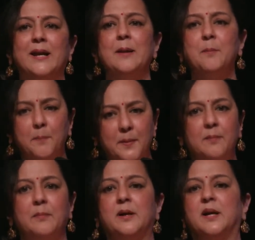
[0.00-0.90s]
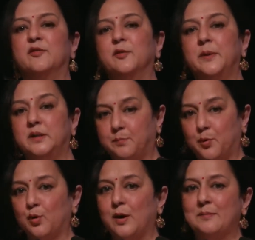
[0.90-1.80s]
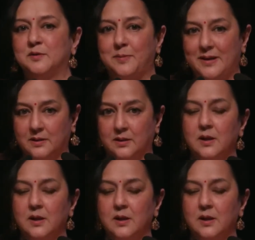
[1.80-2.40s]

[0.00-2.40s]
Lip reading: implement government programs better.